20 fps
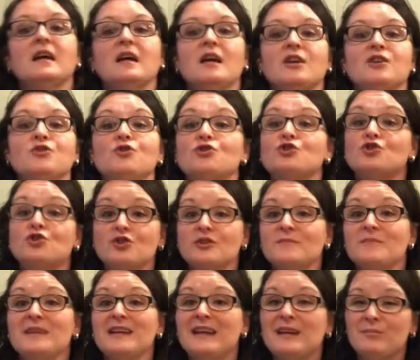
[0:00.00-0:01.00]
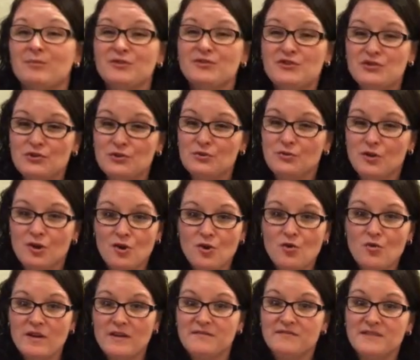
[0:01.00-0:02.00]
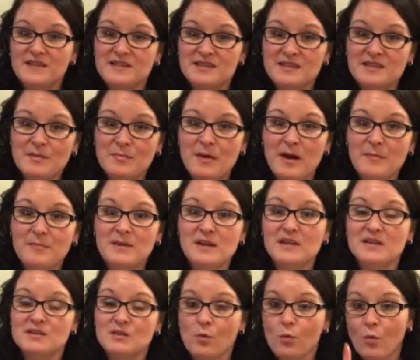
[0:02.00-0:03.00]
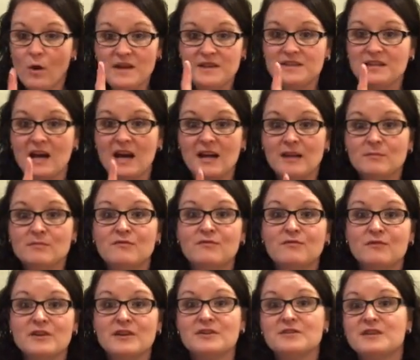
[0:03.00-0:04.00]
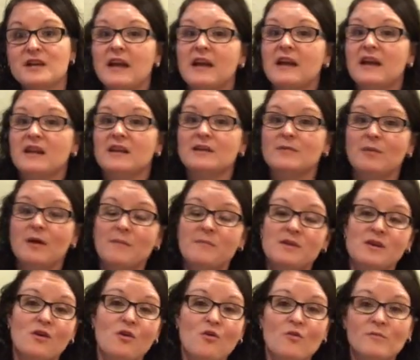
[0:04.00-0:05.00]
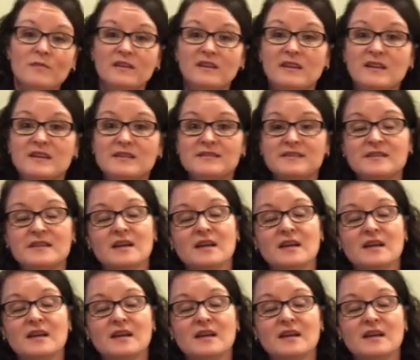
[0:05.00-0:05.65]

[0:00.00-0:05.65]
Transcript: You should be able to go and visit the puppies one time before you're taking the puppy home at least.